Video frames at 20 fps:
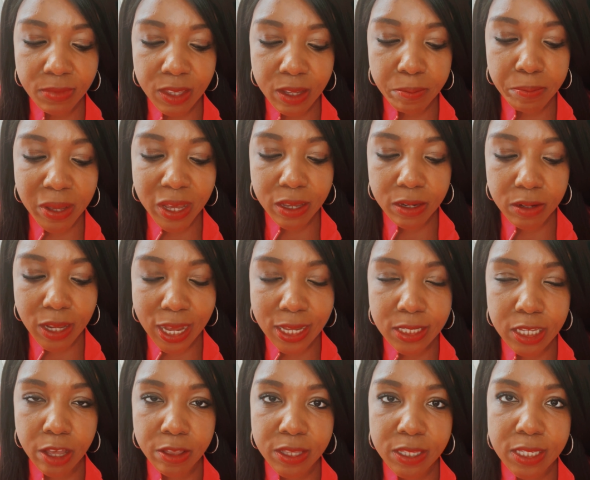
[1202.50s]
But I
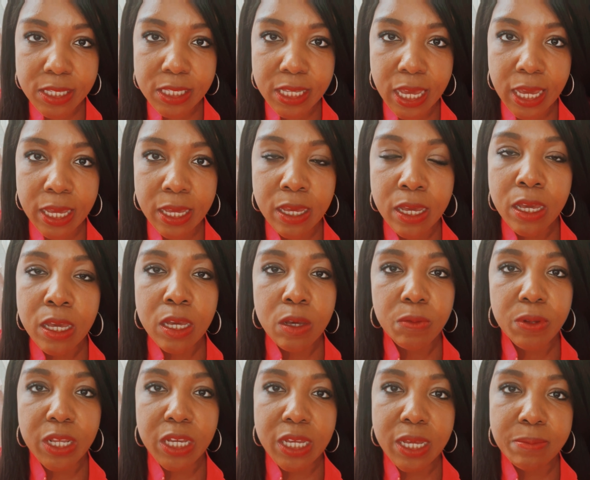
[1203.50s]
say all this to say,
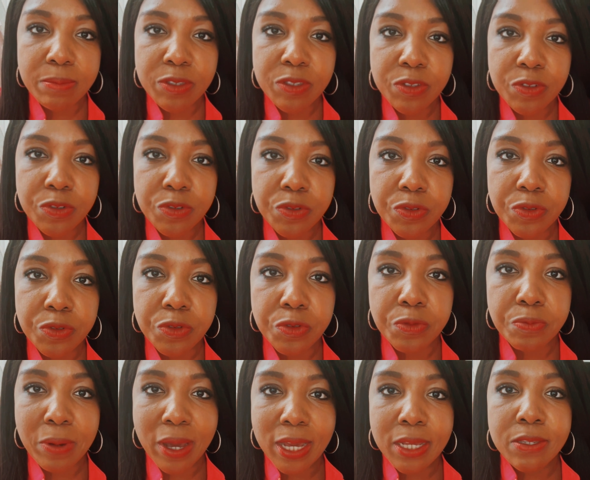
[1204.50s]
when it comes to
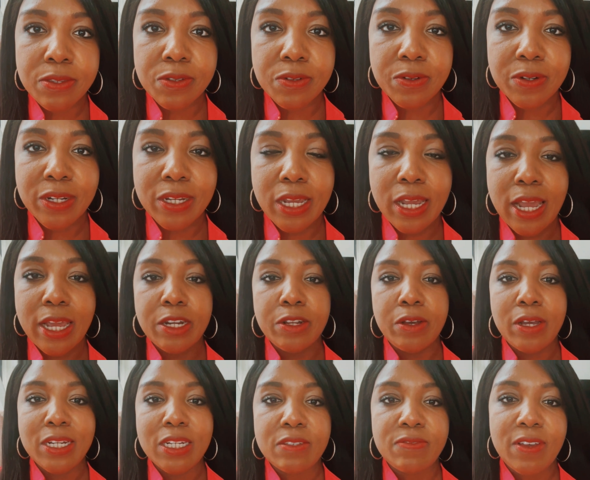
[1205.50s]
my story, I know
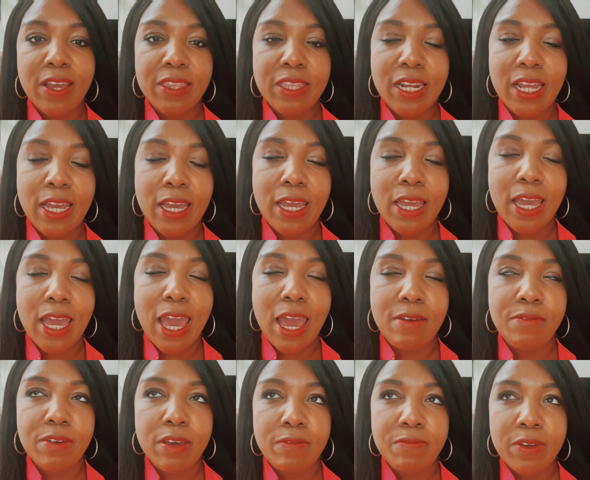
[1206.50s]
I just find that I
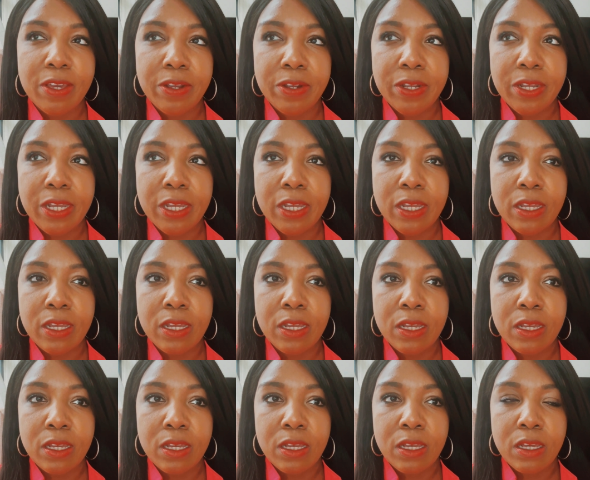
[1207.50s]
have a very
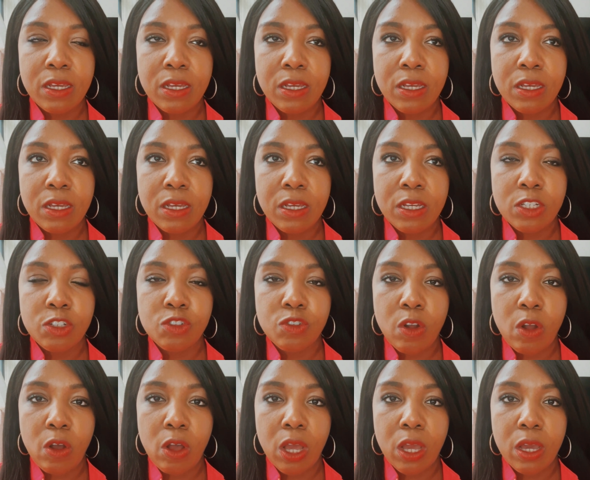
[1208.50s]

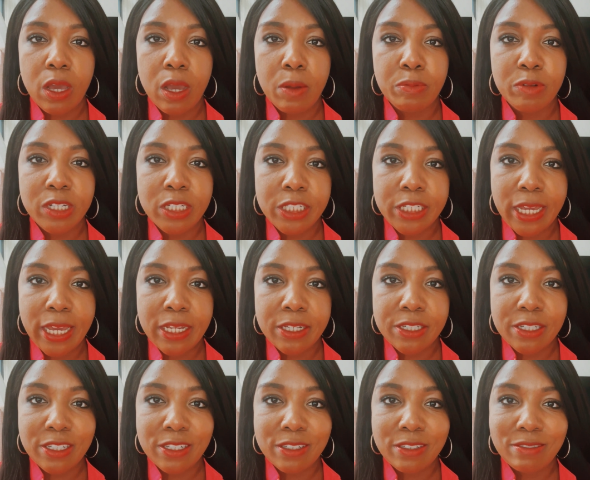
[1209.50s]
strong
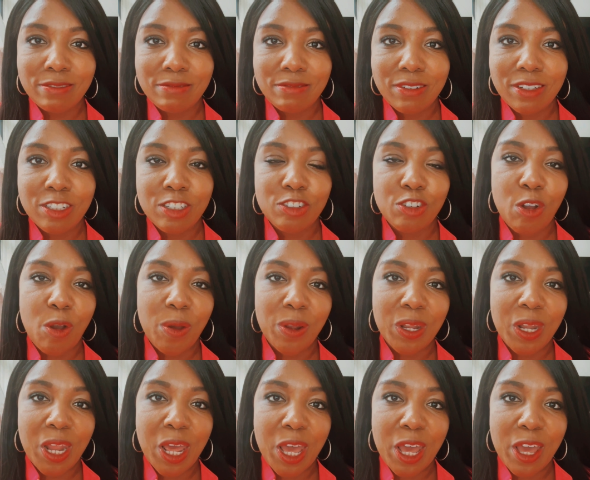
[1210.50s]
appreciation, a
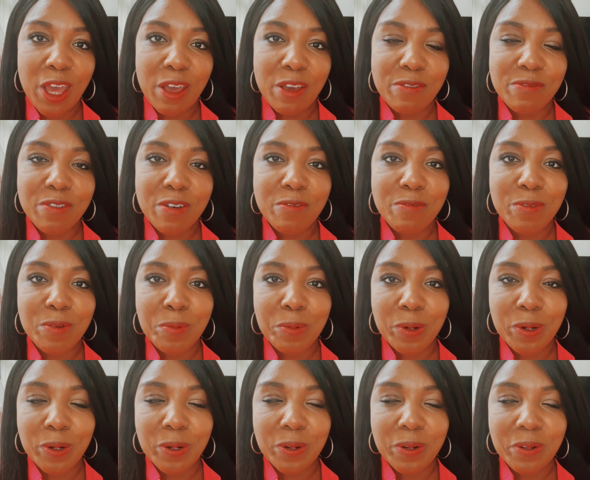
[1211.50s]
strong love for
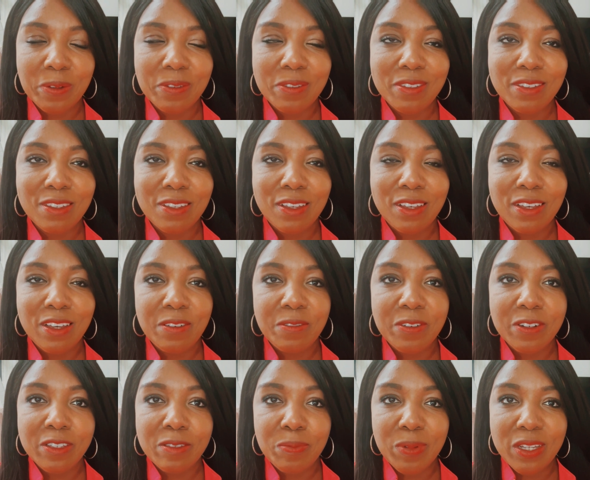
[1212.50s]
words,
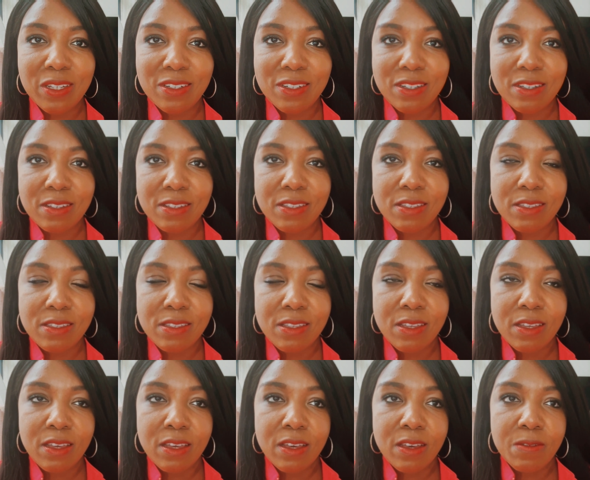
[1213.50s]
for speeches,
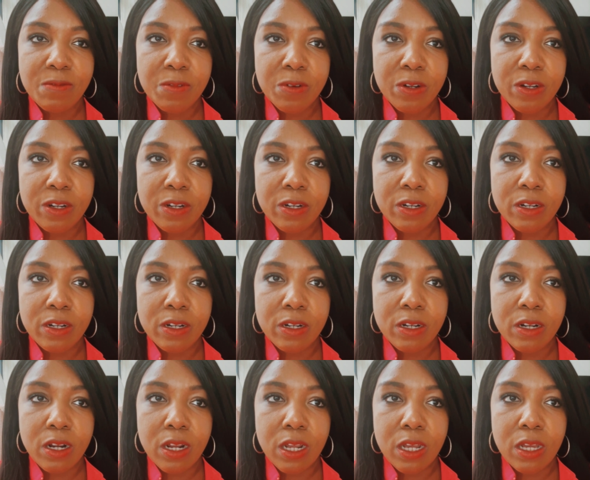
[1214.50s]
for
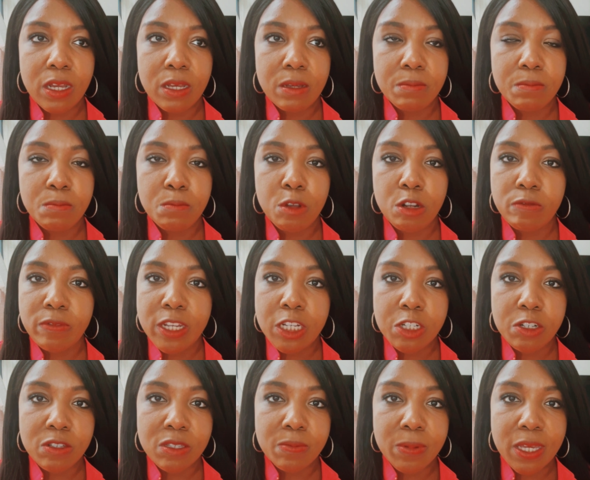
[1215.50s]
um,
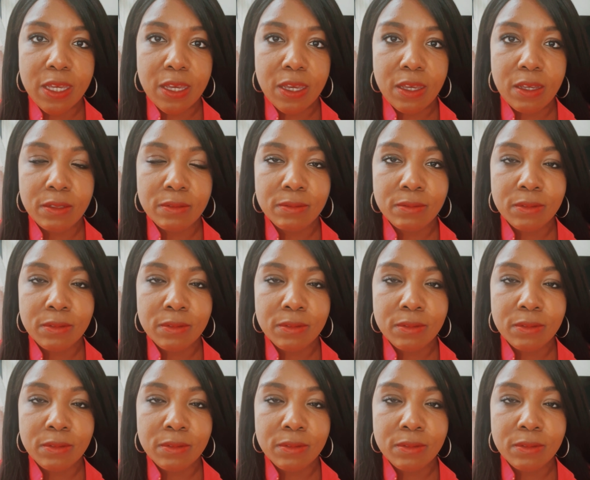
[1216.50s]
motivational speaking,